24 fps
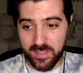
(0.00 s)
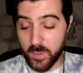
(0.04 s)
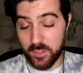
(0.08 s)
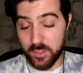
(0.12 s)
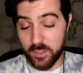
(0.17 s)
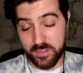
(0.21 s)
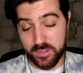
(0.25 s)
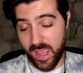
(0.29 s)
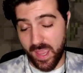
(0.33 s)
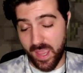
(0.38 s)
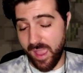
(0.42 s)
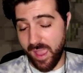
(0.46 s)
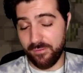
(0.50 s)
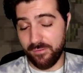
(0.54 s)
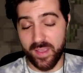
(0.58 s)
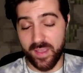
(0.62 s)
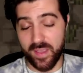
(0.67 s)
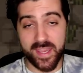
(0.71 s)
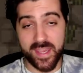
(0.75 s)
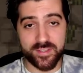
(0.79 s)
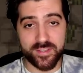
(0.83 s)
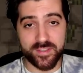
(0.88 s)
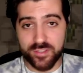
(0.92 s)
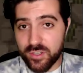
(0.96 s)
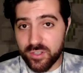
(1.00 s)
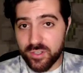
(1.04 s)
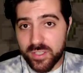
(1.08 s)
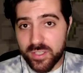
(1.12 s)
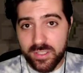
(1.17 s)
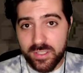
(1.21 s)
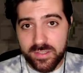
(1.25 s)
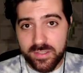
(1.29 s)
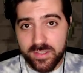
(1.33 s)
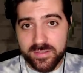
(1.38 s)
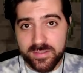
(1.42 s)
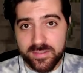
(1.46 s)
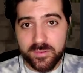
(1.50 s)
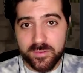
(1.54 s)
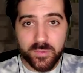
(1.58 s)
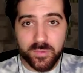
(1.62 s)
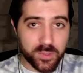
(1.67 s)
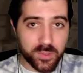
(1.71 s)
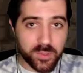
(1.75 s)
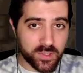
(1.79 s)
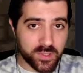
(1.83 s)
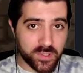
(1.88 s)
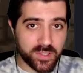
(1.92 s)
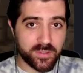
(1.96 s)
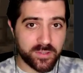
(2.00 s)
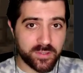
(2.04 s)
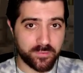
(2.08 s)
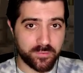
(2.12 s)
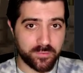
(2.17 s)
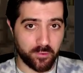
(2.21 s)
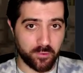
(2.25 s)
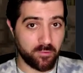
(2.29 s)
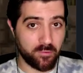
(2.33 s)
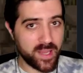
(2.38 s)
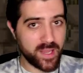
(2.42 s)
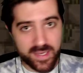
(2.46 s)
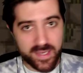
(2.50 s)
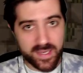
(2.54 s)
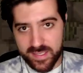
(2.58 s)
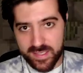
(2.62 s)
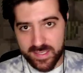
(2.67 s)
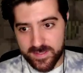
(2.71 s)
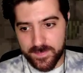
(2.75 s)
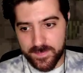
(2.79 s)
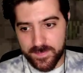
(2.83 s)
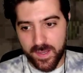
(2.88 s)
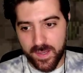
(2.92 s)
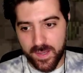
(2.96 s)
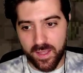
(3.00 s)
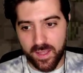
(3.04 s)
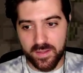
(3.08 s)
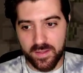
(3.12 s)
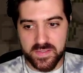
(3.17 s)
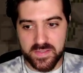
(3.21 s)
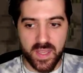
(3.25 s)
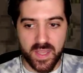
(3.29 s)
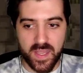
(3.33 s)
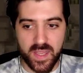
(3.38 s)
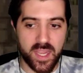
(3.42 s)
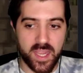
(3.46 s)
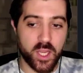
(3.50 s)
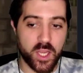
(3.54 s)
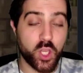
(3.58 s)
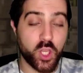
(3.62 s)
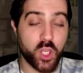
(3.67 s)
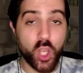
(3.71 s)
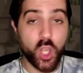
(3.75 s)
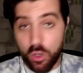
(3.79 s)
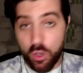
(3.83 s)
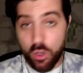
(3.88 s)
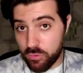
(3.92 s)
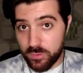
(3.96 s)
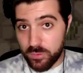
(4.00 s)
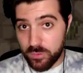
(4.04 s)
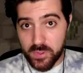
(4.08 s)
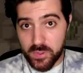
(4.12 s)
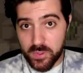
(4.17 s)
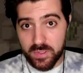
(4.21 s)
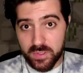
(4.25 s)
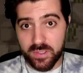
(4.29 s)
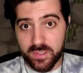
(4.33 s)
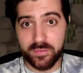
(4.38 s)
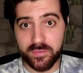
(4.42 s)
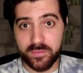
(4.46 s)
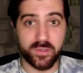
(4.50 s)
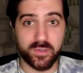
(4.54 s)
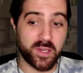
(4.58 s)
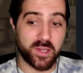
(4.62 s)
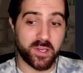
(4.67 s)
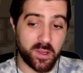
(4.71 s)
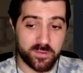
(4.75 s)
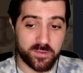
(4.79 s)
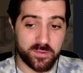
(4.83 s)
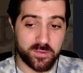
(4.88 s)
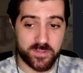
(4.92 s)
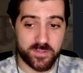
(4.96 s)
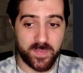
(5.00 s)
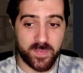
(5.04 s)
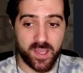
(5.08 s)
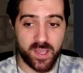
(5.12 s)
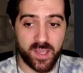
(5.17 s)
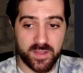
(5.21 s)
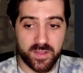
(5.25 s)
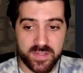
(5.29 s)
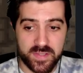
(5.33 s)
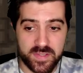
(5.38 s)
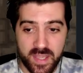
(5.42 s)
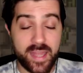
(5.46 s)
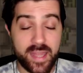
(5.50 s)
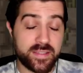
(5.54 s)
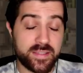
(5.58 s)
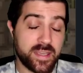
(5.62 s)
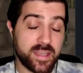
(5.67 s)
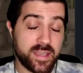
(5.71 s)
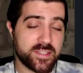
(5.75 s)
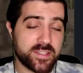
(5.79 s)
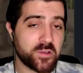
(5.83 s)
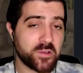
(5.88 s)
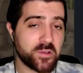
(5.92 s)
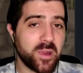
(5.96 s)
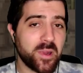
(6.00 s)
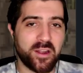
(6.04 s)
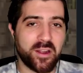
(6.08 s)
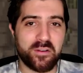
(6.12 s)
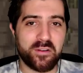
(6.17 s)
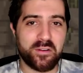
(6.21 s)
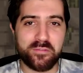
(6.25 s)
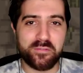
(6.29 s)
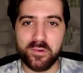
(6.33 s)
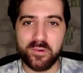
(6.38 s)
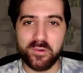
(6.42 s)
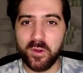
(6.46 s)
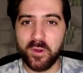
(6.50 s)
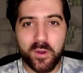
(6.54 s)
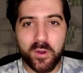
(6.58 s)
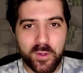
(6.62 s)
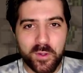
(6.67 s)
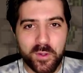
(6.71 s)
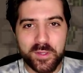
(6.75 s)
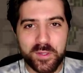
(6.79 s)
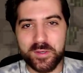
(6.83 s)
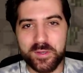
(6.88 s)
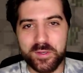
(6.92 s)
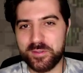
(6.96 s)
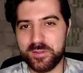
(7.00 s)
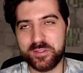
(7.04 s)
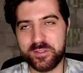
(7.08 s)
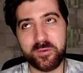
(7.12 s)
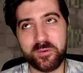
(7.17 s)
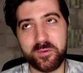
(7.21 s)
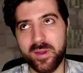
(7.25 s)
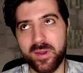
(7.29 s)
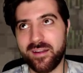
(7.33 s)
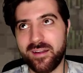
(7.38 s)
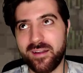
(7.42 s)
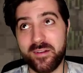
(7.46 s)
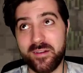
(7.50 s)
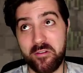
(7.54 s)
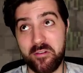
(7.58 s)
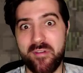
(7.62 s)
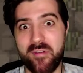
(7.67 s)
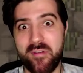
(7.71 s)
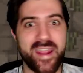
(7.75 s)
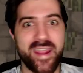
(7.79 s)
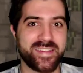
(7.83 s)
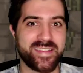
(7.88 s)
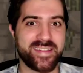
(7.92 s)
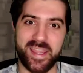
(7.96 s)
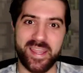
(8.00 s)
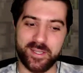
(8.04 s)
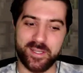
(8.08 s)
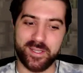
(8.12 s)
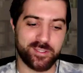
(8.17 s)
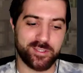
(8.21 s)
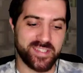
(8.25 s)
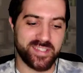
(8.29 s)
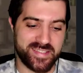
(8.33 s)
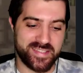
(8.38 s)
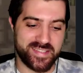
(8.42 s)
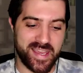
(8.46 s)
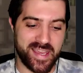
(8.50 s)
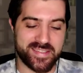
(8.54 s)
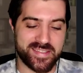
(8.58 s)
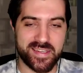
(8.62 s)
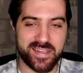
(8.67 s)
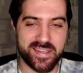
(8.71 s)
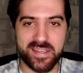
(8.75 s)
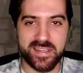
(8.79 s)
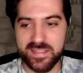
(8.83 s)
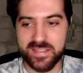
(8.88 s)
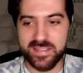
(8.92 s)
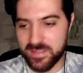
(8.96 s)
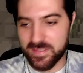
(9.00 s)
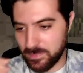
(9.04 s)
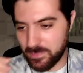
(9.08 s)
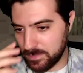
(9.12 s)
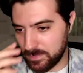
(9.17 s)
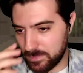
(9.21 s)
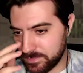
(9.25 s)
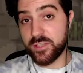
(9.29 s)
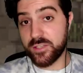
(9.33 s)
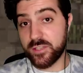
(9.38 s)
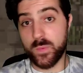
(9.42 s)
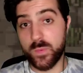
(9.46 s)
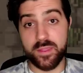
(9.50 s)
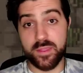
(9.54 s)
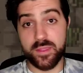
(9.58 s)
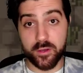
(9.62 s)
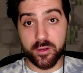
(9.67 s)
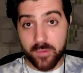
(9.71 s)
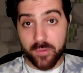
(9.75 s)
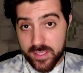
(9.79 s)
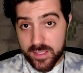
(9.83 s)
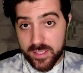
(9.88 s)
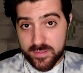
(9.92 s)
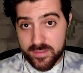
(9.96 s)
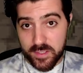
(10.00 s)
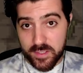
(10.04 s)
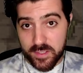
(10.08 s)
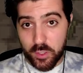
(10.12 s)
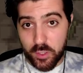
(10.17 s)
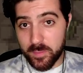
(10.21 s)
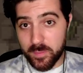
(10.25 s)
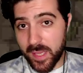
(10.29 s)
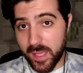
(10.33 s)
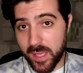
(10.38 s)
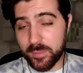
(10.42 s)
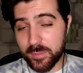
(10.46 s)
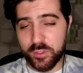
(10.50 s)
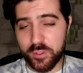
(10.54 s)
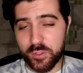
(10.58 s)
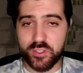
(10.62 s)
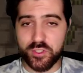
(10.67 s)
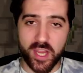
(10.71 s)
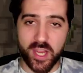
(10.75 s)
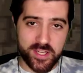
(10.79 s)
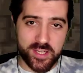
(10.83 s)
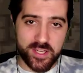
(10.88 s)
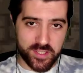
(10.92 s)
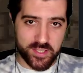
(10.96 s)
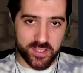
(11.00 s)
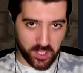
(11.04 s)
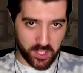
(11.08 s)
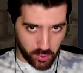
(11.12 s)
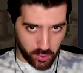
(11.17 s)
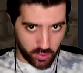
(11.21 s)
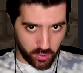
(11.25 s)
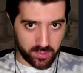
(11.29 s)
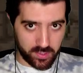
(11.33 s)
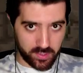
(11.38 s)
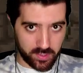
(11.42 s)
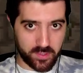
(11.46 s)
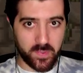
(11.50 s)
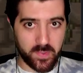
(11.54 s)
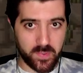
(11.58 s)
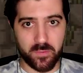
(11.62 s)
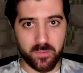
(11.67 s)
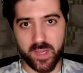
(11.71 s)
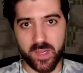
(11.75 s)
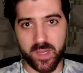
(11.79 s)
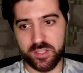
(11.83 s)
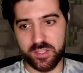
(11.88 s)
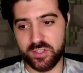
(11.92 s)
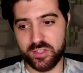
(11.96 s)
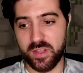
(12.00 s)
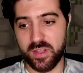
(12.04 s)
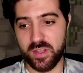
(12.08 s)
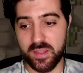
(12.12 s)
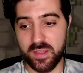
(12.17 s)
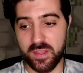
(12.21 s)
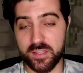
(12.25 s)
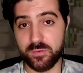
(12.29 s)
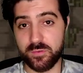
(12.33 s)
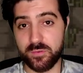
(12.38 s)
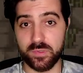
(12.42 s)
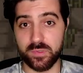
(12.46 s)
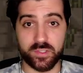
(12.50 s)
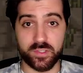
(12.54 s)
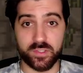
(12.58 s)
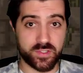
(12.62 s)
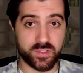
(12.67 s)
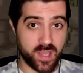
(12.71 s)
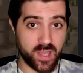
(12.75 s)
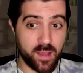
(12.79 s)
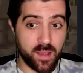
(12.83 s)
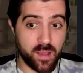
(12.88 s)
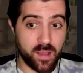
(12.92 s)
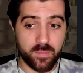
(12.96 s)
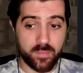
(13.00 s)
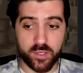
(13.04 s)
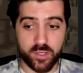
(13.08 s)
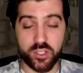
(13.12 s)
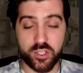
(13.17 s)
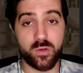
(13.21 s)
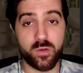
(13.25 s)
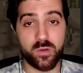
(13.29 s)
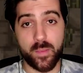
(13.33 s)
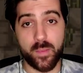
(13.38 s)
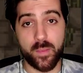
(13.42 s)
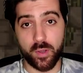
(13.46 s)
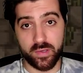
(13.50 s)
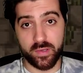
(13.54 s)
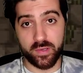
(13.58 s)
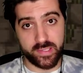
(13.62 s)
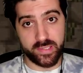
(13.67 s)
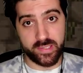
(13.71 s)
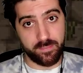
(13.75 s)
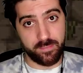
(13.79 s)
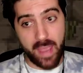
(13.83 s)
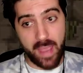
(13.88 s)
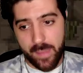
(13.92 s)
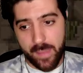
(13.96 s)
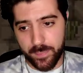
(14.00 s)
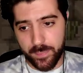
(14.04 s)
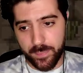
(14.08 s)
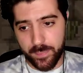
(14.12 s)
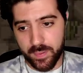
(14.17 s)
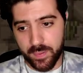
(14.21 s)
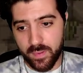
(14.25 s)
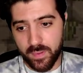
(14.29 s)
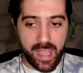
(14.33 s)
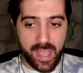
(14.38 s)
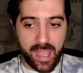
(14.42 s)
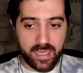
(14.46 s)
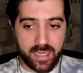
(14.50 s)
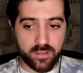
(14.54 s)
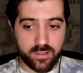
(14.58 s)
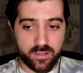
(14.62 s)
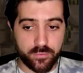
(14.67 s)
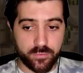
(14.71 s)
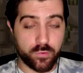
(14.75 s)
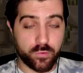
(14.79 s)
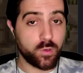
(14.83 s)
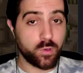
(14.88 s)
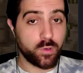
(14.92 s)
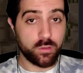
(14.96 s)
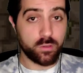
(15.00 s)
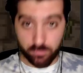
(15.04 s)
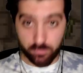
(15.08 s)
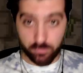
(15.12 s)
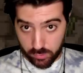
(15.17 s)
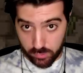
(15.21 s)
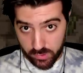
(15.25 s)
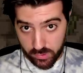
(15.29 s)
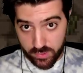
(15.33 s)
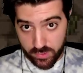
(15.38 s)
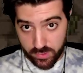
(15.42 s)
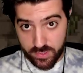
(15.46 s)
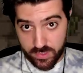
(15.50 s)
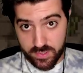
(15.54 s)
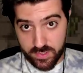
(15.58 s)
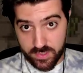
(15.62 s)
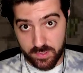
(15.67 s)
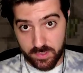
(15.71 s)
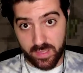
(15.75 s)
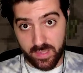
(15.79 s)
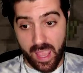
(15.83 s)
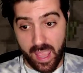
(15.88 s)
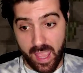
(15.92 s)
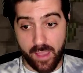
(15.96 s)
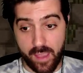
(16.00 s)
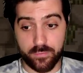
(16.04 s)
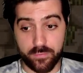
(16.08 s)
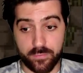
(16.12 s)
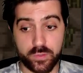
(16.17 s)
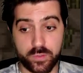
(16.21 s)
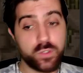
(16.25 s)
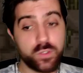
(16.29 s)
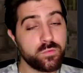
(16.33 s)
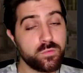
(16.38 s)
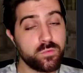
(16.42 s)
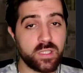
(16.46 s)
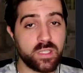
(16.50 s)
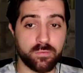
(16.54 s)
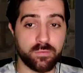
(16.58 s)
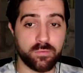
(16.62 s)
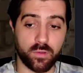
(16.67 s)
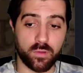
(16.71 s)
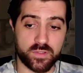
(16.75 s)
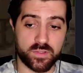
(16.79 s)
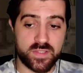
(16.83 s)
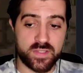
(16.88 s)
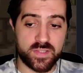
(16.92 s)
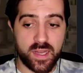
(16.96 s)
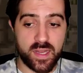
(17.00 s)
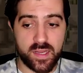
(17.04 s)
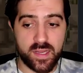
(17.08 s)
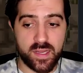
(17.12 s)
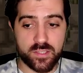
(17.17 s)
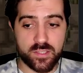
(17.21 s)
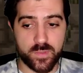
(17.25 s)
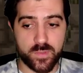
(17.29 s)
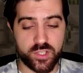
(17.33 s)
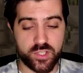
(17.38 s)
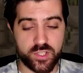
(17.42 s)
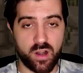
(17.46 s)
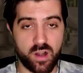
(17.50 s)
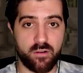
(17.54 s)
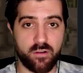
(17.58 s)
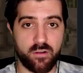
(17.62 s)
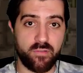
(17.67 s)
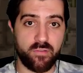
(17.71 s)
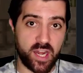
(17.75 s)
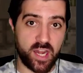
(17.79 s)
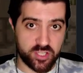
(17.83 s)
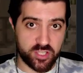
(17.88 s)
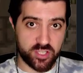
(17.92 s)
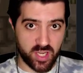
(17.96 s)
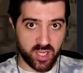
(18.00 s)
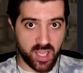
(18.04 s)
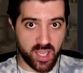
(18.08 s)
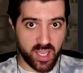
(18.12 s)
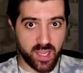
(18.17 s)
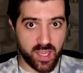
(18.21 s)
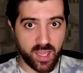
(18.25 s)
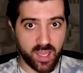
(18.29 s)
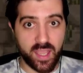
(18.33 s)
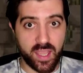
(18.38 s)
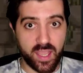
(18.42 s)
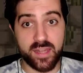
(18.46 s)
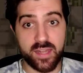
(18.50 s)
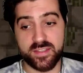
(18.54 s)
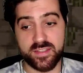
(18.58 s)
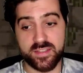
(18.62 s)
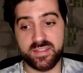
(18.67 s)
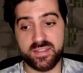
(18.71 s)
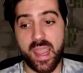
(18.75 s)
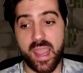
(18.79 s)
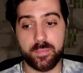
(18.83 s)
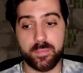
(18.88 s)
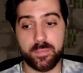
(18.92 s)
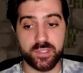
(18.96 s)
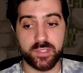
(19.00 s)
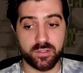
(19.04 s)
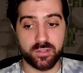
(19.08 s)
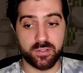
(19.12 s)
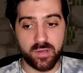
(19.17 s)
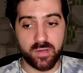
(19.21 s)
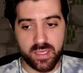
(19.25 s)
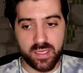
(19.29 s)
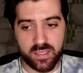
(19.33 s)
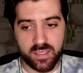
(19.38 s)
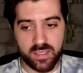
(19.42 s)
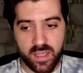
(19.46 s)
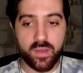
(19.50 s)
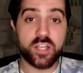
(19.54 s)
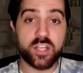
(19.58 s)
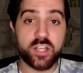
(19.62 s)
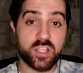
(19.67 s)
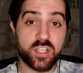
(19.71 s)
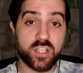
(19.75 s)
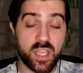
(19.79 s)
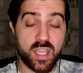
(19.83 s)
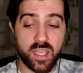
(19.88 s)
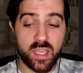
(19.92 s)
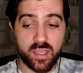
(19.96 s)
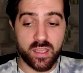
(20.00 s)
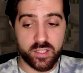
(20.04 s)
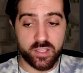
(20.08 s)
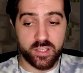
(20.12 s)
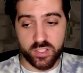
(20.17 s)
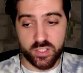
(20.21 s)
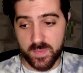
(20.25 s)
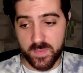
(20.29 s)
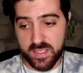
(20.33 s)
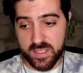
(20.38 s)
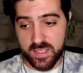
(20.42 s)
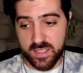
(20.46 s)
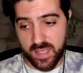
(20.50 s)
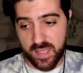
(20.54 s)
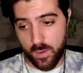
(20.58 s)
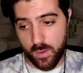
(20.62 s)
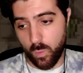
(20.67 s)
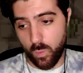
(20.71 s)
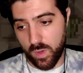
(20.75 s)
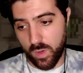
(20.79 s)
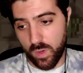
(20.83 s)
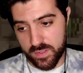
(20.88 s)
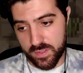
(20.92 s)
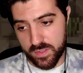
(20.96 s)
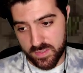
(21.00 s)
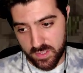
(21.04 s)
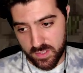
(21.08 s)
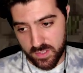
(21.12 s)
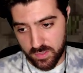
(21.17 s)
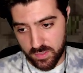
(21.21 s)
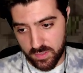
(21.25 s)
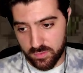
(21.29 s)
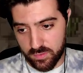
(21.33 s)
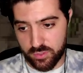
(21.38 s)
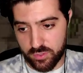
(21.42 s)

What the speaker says: we also have a circle ruler for radius spells, a cone ruler for cone spells, and a square for all your square and rectangle necessities. As with the grids, you'll be able to change the color with which these rulers come and show up on the map. And for all rulers, you'll have two default settings, which are Vanishing Ink and Snap to Grid. Vanishing Ink, it just means that once you